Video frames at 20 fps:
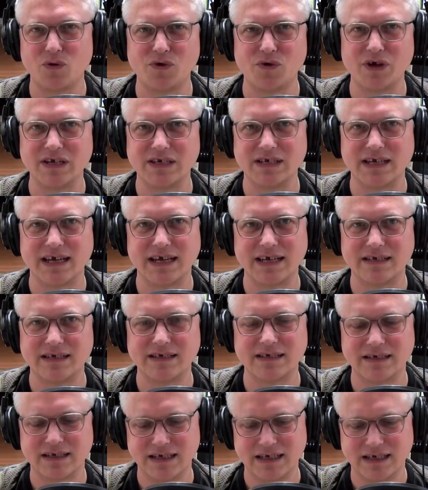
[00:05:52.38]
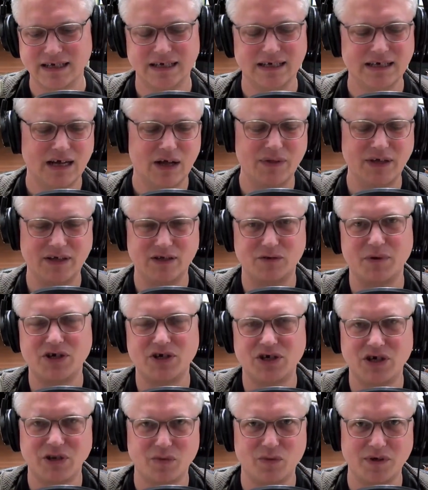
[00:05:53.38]
I think especially with being a
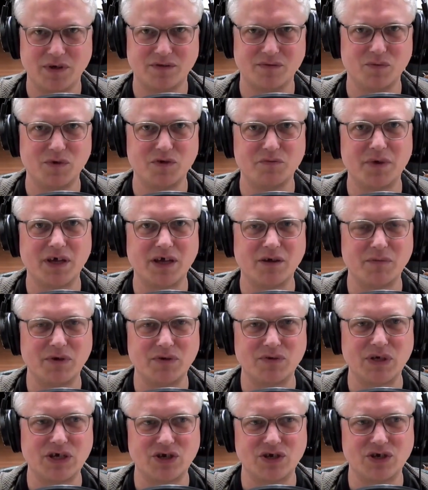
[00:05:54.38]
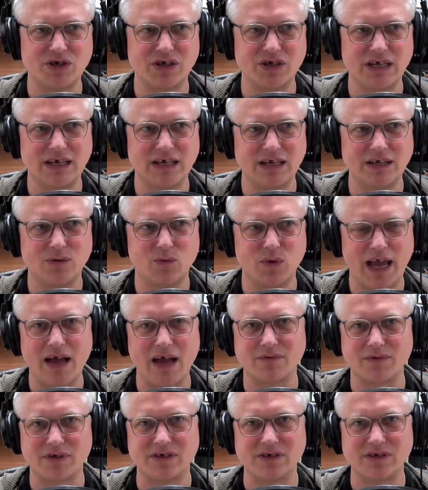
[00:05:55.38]
musician, we have to set goals. We have to
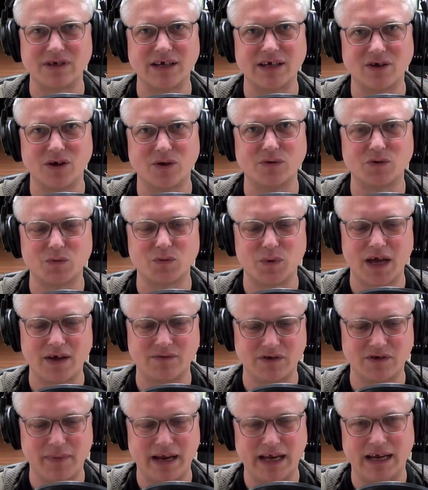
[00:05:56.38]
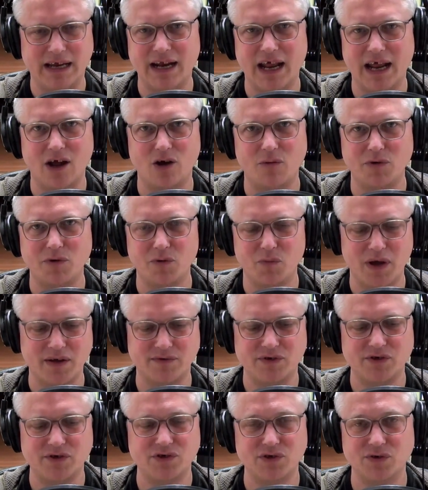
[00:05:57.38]
make an album. We have to tour.
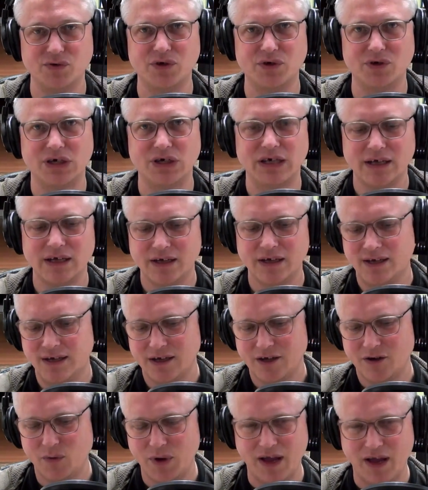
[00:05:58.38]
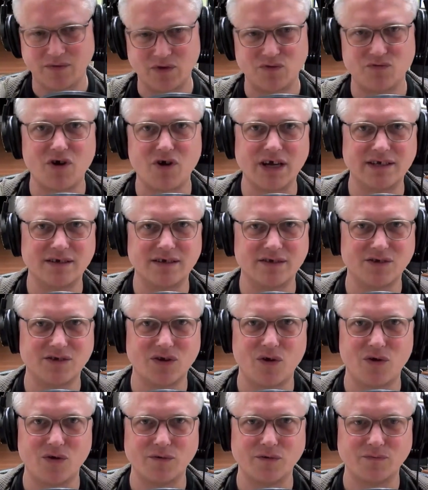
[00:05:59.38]
We have to write a song
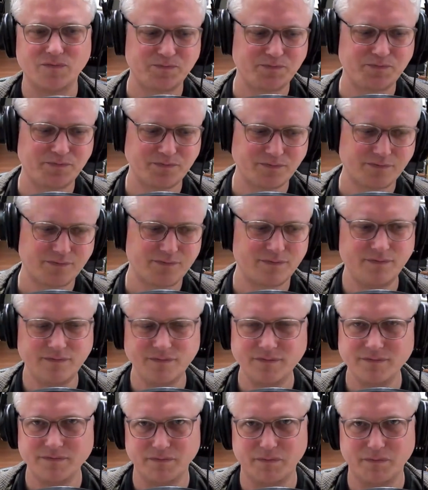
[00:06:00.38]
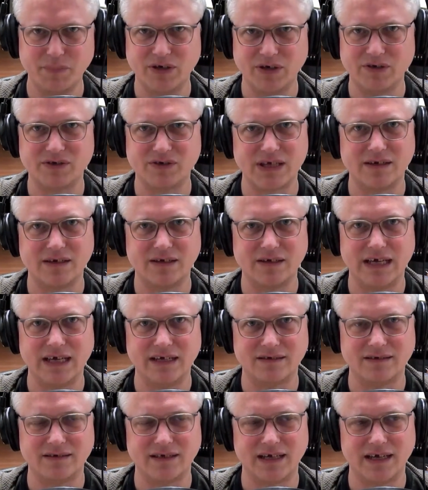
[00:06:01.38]
because it's an
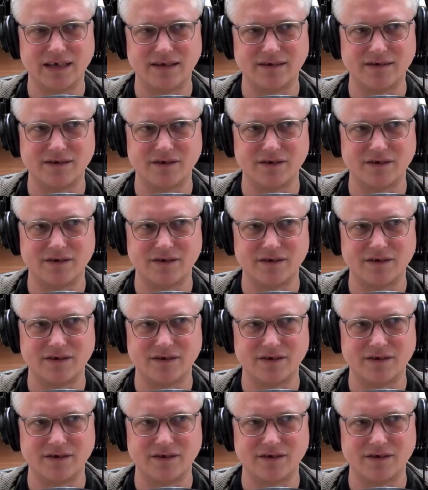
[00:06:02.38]
art that